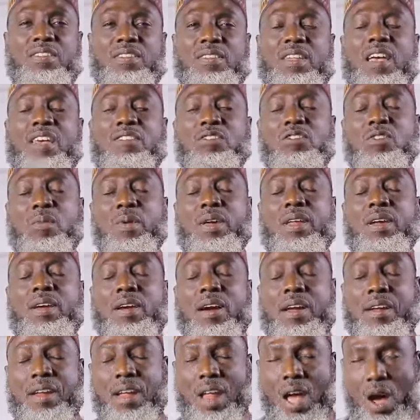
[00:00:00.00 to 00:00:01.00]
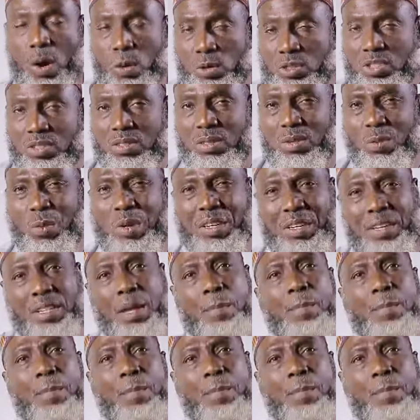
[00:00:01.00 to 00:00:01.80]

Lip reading: that is normally carried out within a